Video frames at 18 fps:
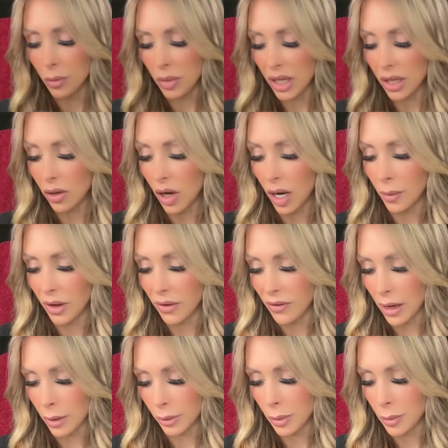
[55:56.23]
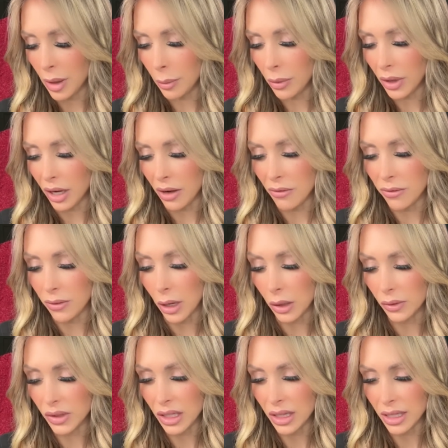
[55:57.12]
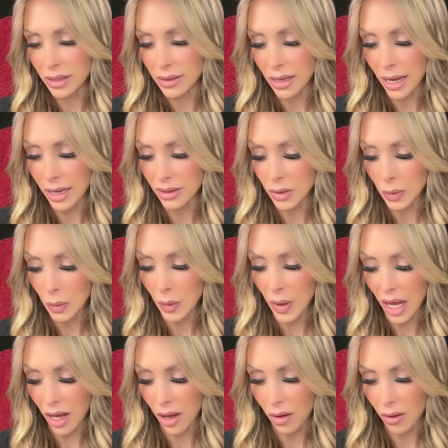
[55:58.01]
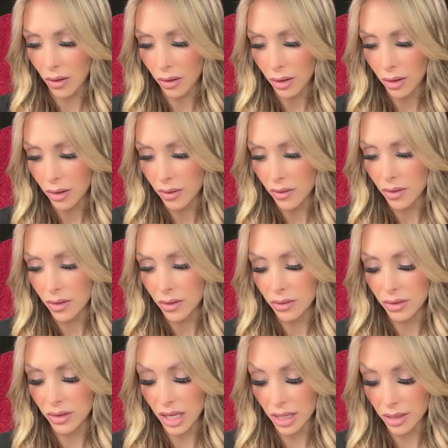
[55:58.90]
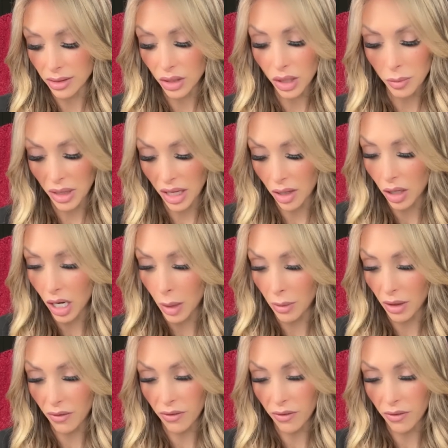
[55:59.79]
be a karmic family member involved in this as well. This could be a karmic